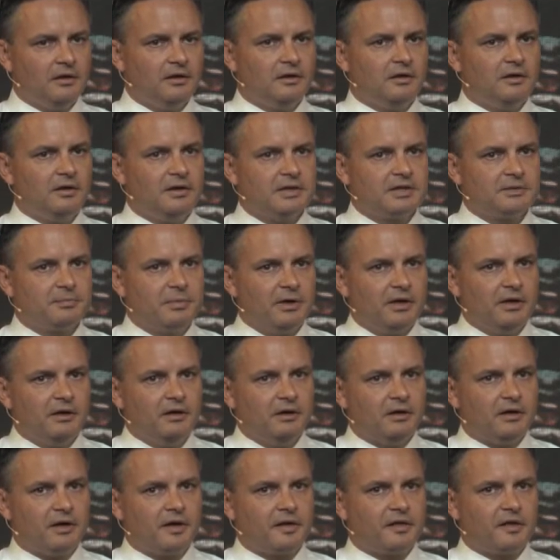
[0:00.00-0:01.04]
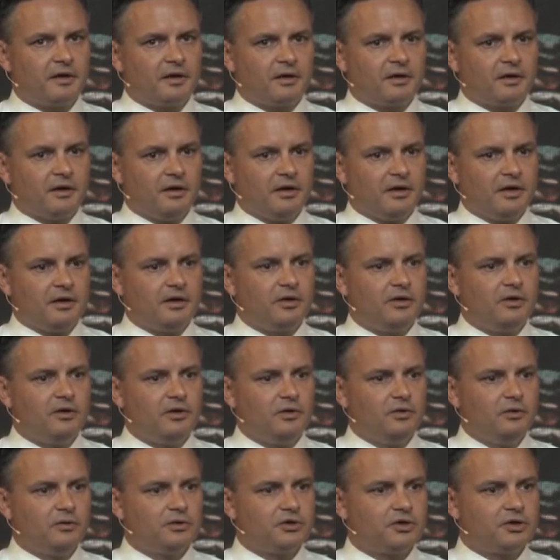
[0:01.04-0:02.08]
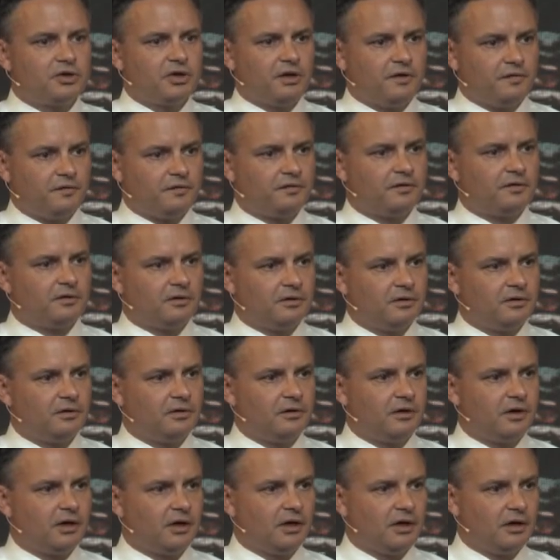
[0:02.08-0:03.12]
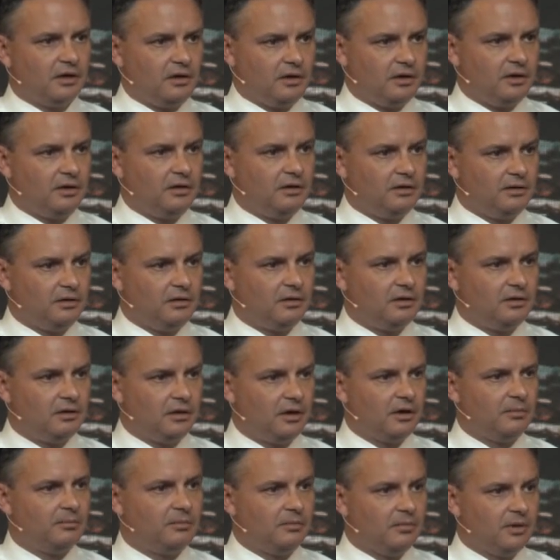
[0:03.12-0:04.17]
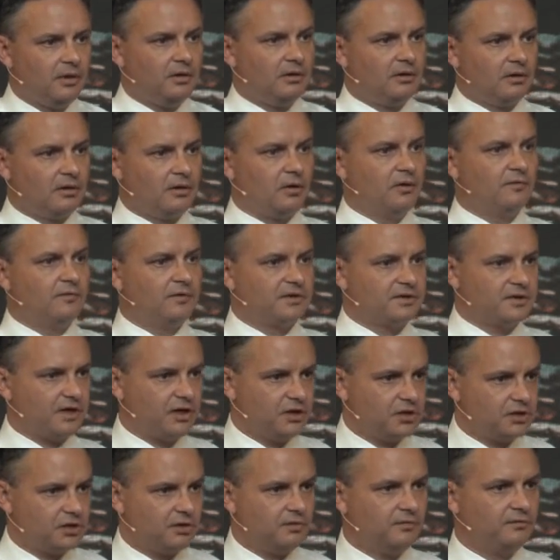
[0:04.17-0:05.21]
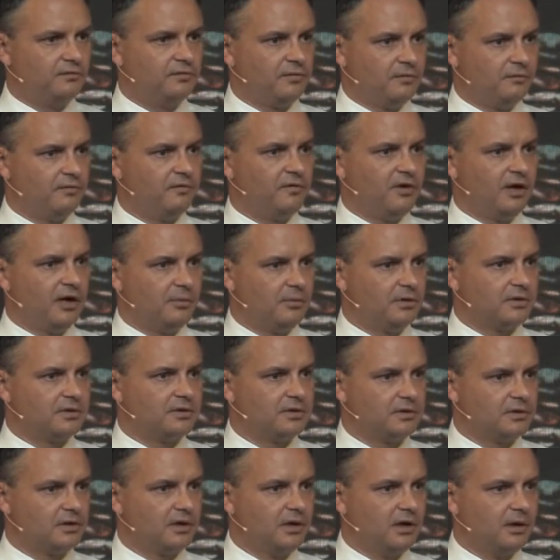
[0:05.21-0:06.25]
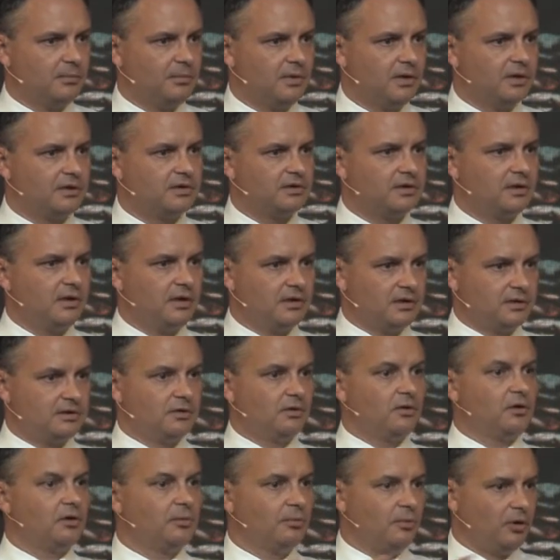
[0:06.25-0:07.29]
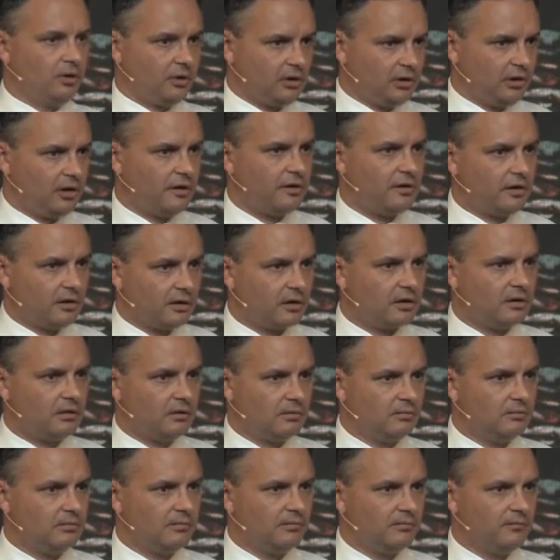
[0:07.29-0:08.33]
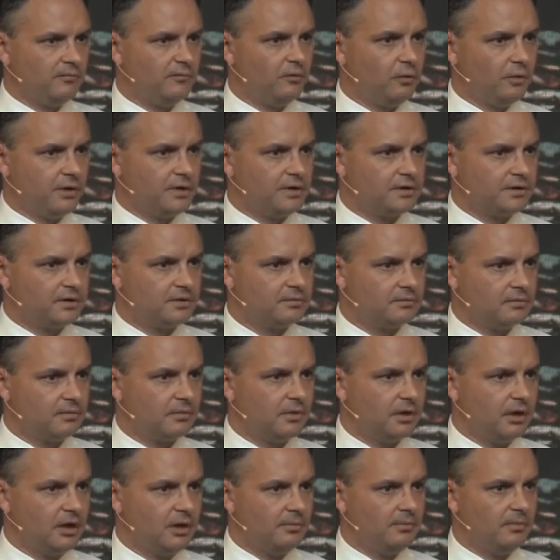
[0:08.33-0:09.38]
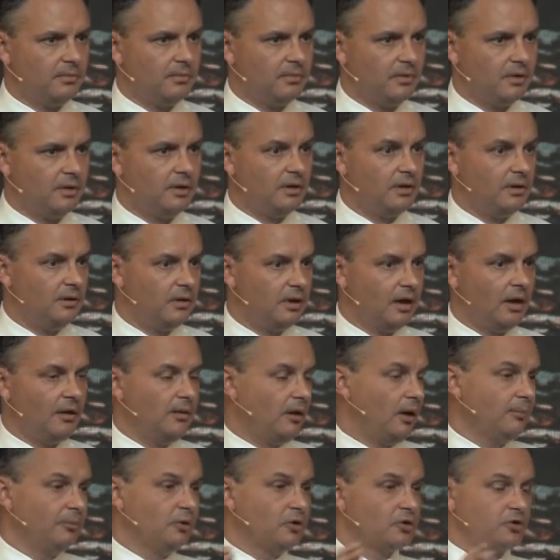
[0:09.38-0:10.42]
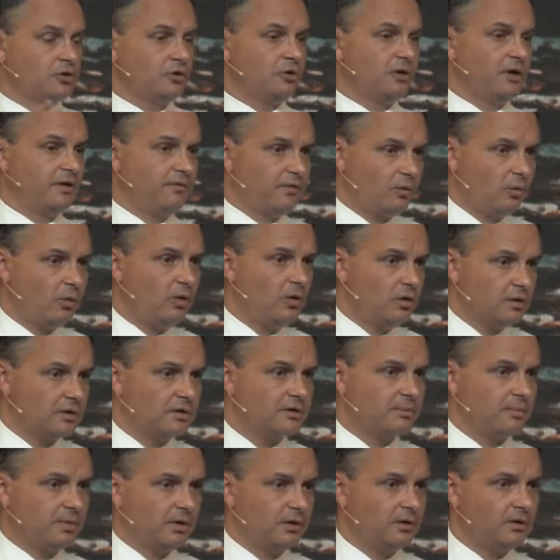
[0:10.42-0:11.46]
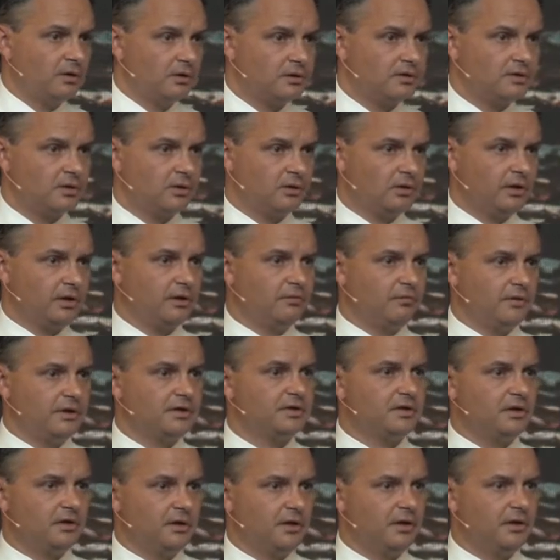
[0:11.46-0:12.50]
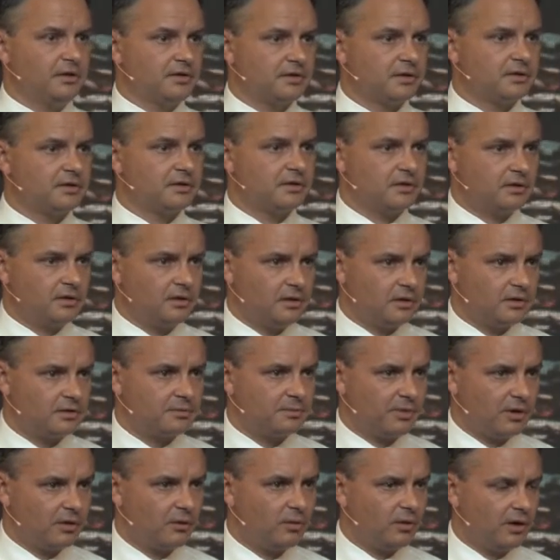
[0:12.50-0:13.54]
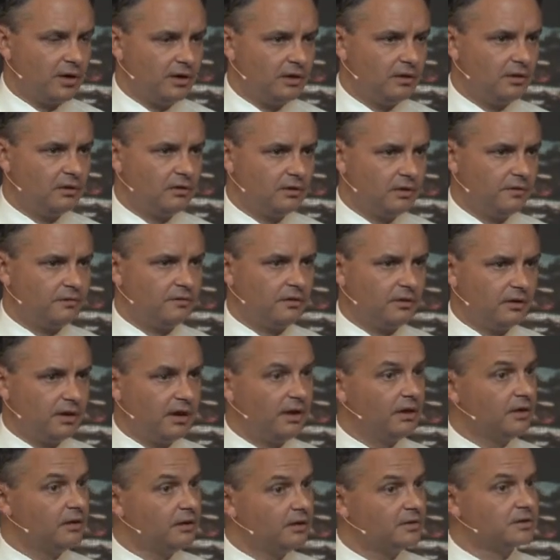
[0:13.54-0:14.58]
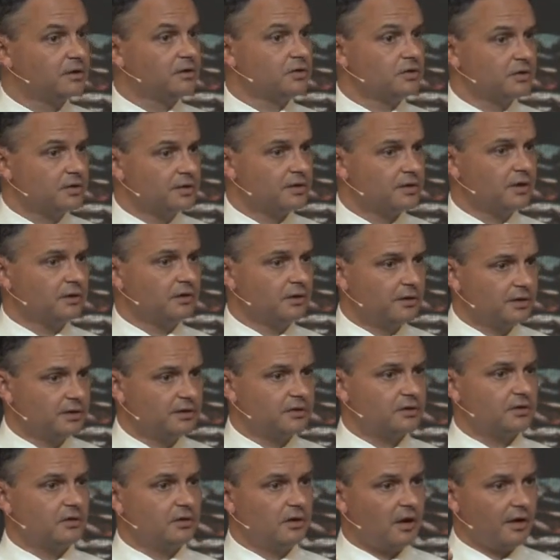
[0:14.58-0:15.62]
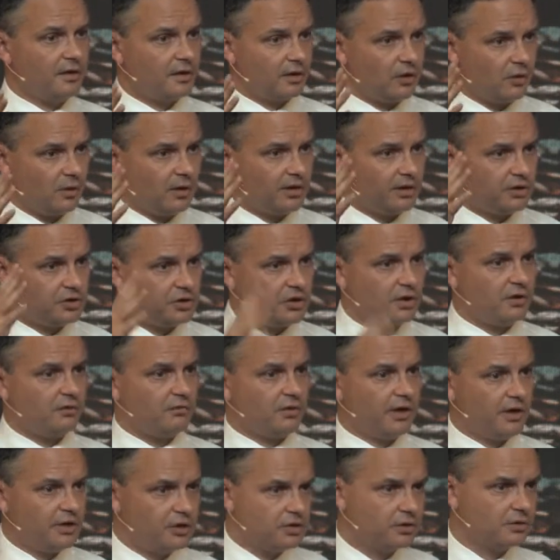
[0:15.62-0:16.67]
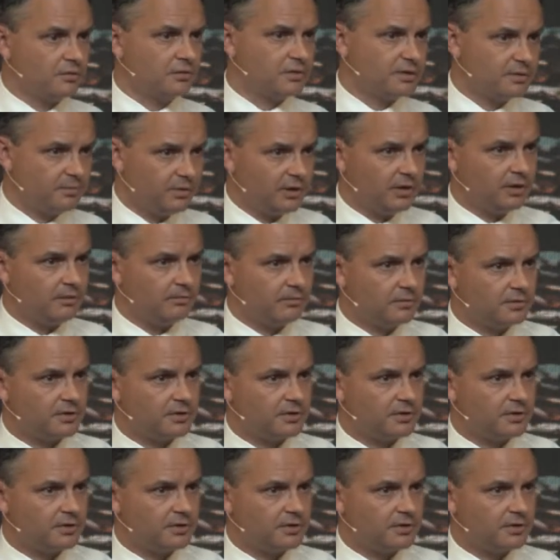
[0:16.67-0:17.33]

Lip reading: There's been, I think, a huge shift in the conversation from farmers. It's not a monolithic voice. I'm not sure it ever was, but certainly in recent years it's been quite different. And it is interesting that there's, I think, quite a generational split.